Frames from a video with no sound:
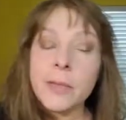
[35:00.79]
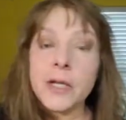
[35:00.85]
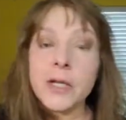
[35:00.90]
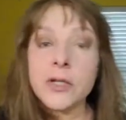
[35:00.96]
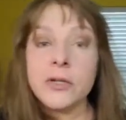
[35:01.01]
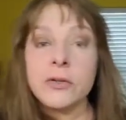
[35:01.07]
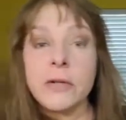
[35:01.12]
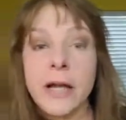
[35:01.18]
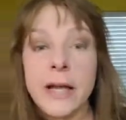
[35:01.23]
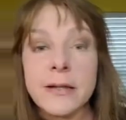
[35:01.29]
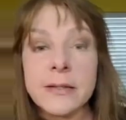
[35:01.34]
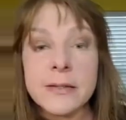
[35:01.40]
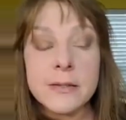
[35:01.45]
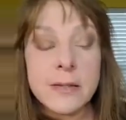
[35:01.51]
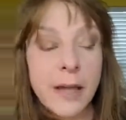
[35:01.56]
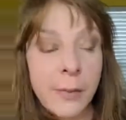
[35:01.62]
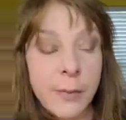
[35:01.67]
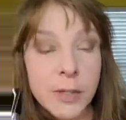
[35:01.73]
going to do
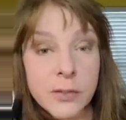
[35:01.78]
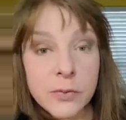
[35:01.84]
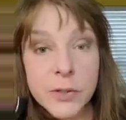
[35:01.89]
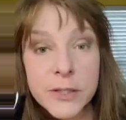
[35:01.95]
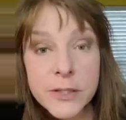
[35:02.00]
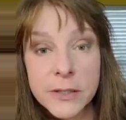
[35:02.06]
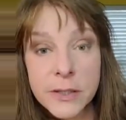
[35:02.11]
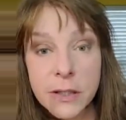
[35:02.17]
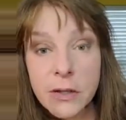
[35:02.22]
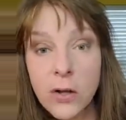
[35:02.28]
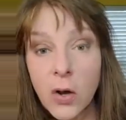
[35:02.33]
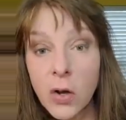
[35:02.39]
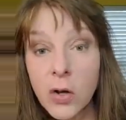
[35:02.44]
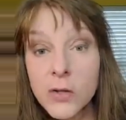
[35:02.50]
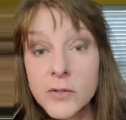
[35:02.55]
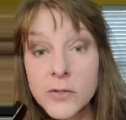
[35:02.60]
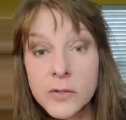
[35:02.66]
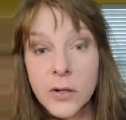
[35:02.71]
next. Epic Twisted
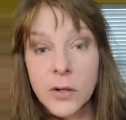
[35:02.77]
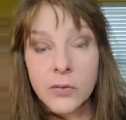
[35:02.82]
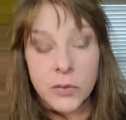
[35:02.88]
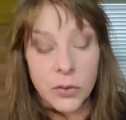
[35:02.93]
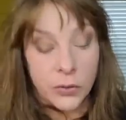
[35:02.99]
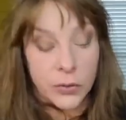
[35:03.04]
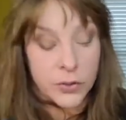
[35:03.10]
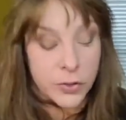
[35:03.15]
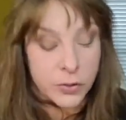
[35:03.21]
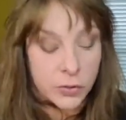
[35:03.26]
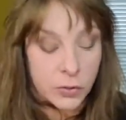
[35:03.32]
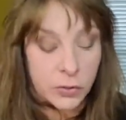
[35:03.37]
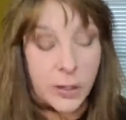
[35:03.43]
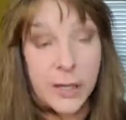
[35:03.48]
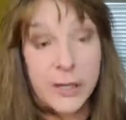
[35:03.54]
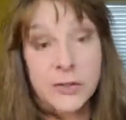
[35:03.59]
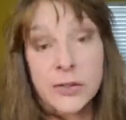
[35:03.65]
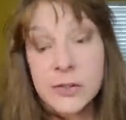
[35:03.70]
also nourishes your
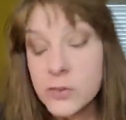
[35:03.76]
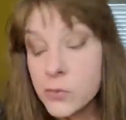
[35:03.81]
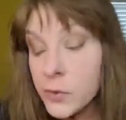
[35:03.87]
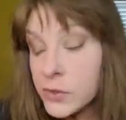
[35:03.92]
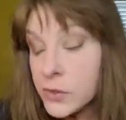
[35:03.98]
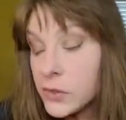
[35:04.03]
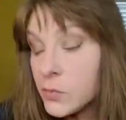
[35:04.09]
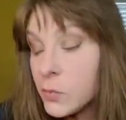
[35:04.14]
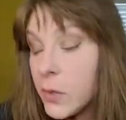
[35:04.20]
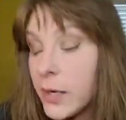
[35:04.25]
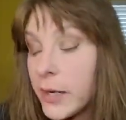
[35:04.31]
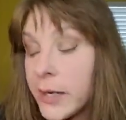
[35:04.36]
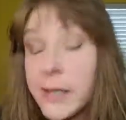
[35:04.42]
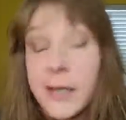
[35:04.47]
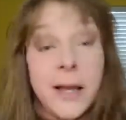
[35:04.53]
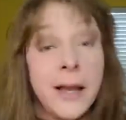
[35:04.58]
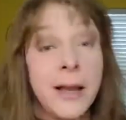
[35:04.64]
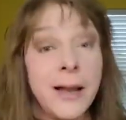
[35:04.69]
lashes, which is
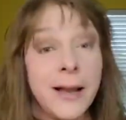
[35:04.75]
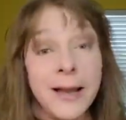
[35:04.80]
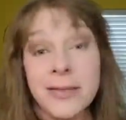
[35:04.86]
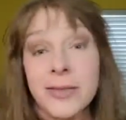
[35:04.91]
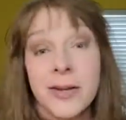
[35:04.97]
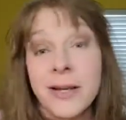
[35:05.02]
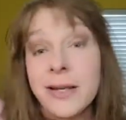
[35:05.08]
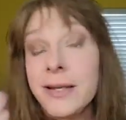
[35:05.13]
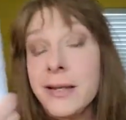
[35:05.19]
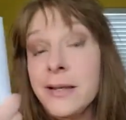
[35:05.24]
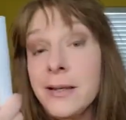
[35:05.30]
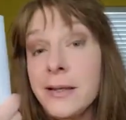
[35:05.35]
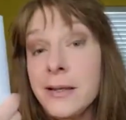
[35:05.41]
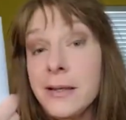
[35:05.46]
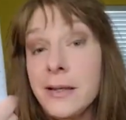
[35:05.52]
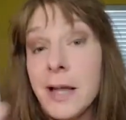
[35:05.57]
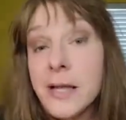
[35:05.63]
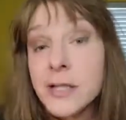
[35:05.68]
why I thought I didn't
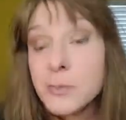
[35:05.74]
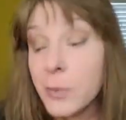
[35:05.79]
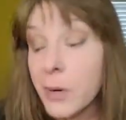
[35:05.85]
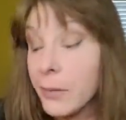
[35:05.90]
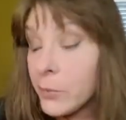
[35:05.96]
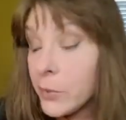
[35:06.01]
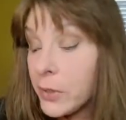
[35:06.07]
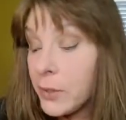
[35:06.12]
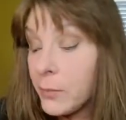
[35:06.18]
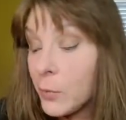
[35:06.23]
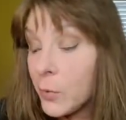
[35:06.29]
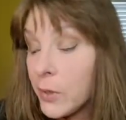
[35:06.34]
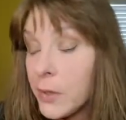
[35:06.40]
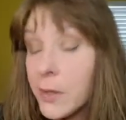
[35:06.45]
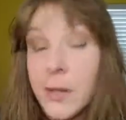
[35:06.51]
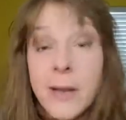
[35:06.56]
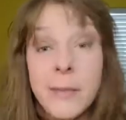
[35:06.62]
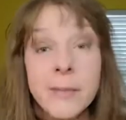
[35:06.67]
need lash primer anymore,
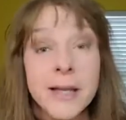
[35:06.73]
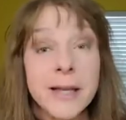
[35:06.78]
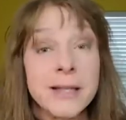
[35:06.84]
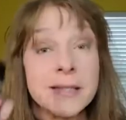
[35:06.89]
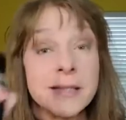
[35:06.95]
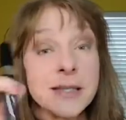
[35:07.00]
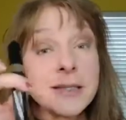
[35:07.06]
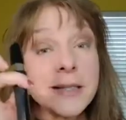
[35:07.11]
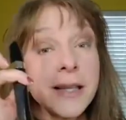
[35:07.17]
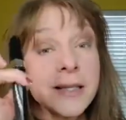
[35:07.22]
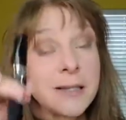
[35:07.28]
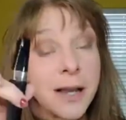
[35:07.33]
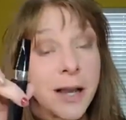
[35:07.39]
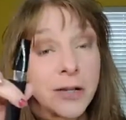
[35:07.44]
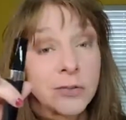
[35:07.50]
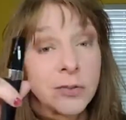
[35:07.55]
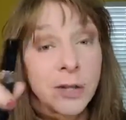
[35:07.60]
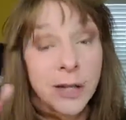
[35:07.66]
because this has
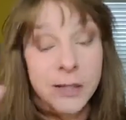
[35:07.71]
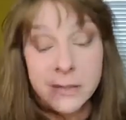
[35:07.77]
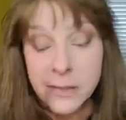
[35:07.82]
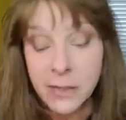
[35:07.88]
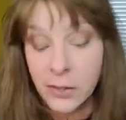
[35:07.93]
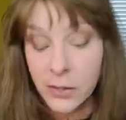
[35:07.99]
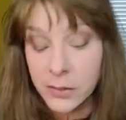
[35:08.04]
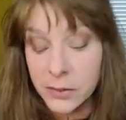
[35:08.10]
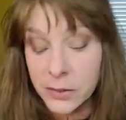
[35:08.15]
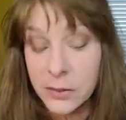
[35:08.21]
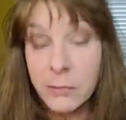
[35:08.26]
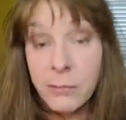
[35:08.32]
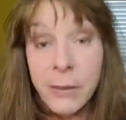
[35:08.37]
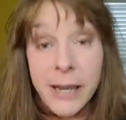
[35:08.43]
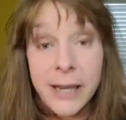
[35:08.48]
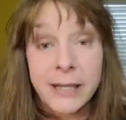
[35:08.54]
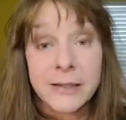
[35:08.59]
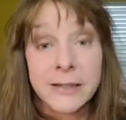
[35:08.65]
hydrolyzed keratin,
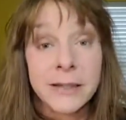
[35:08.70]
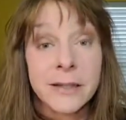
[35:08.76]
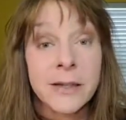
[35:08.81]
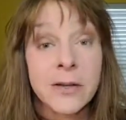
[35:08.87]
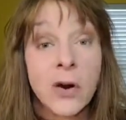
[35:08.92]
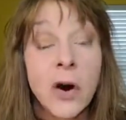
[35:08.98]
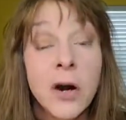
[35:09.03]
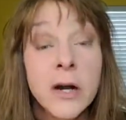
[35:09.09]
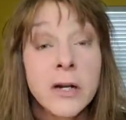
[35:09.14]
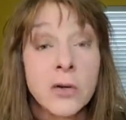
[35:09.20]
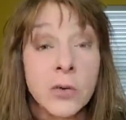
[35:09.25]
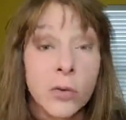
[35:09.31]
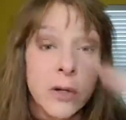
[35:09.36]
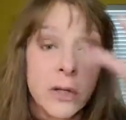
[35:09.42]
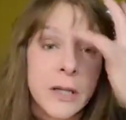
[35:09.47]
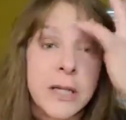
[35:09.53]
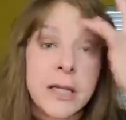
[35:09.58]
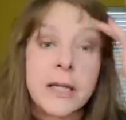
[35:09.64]
biotin, and argan
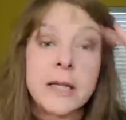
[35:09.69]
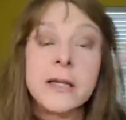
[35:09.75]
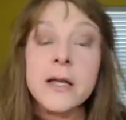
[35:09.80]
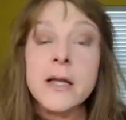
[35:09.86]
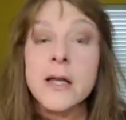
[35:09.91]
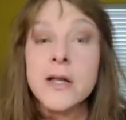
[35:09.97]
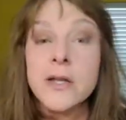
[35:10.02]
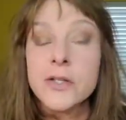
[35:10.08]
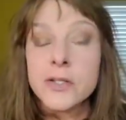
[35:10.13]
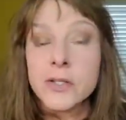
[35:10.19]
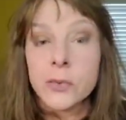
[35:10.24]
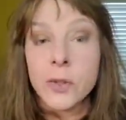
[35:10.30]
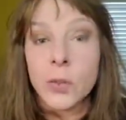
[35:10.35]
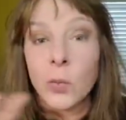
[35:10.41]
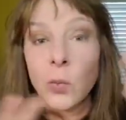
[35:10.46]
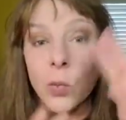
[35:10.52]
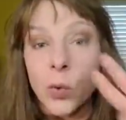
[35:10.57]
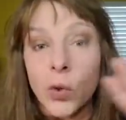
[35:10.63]
oil in it. So
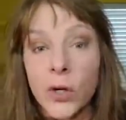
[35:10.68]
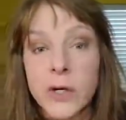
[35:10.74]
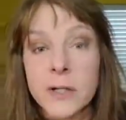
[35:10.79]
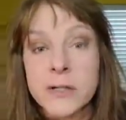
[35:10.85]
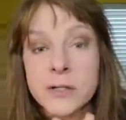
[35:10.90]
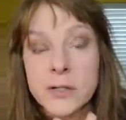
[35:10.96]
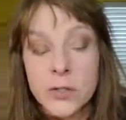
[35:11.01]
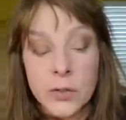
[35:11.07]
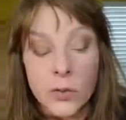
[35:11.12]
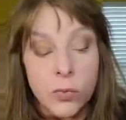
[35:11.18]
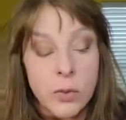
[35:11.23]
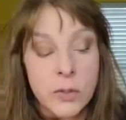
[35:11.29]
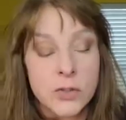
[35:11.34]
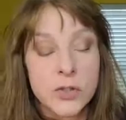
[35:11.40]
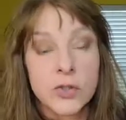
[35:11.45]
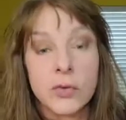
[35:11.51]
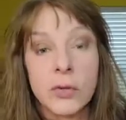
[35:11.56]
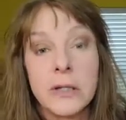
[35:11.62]
it works to
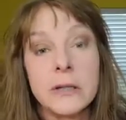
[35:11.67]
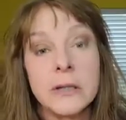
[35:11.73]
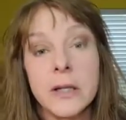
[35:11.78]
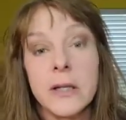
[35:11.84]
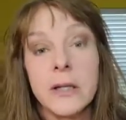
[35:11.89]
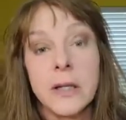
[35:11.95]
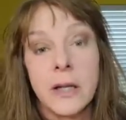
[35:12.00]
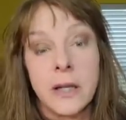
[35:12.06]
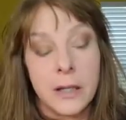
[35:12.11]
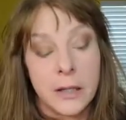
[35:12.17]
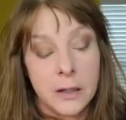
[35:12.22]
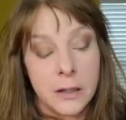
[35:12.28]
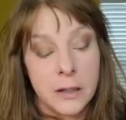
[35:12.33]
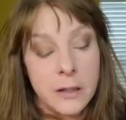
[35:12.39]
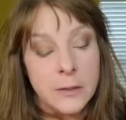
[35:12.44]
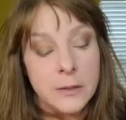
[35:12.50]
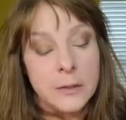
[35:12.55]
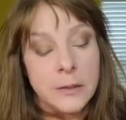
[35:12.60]
strengthen
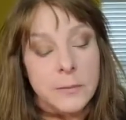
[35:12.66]
and